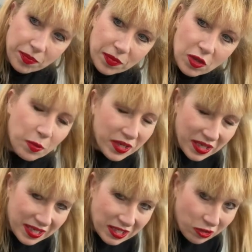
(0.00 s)
nobody
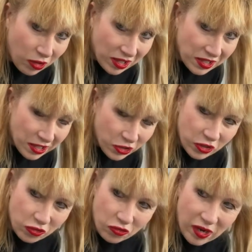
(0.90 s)
likes the cross stitch to
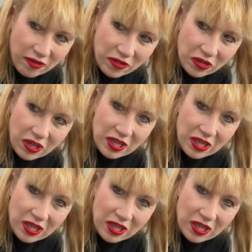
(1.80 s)
travel